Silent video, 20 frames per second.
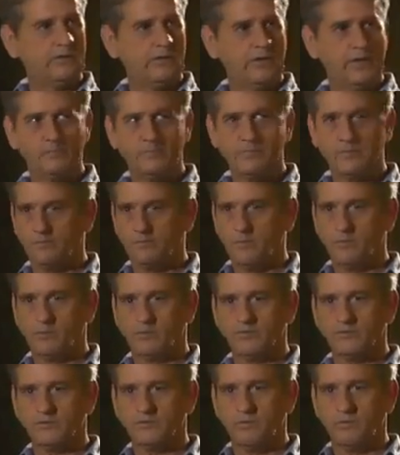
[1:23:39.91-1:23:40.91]
or help
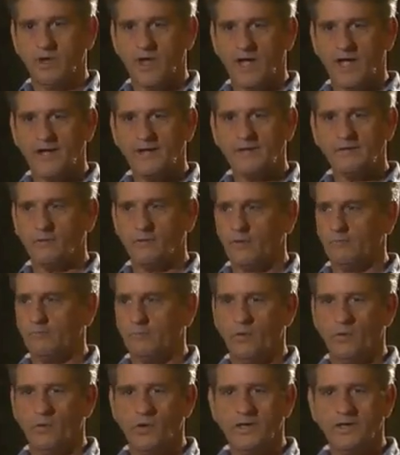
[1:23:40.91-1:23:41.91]
support a strike or a
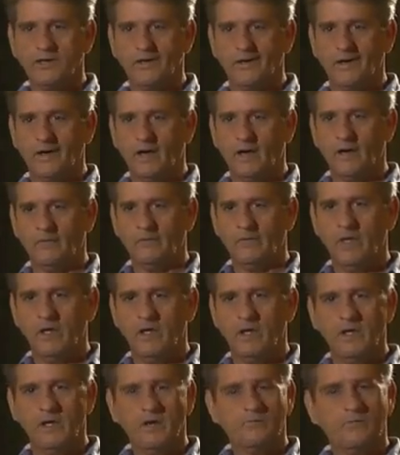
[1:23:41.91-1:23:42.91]
boycott
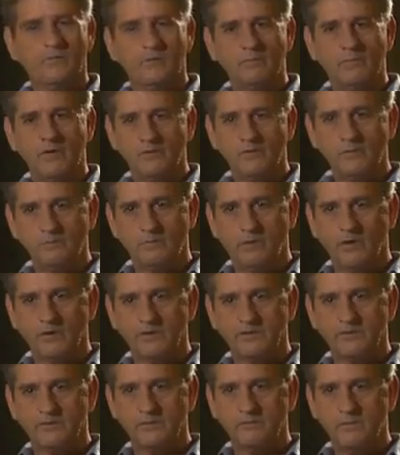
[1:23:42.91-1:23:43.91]
from other
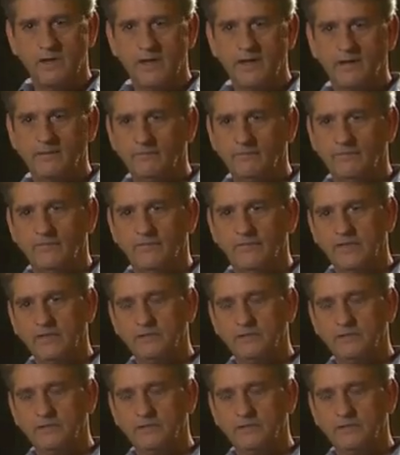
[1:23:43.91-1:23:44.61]
parts of the mountains.